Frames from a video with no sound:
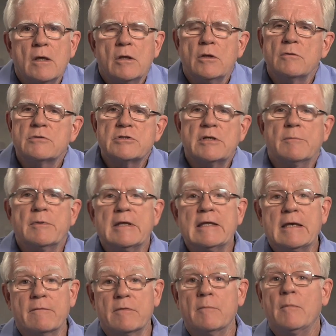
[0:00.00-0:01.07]
you simply
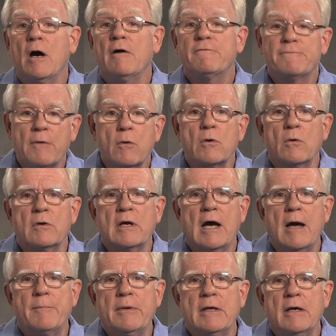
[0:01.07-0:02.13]
give them a
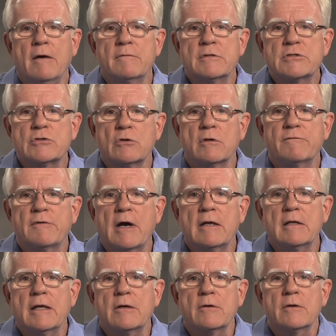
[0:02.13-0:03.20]
photocopy of the
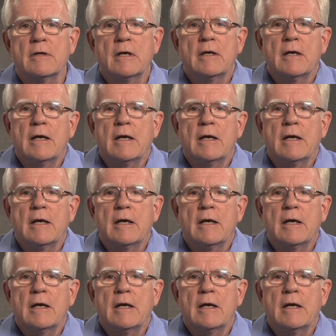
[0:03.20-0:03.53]
certified letter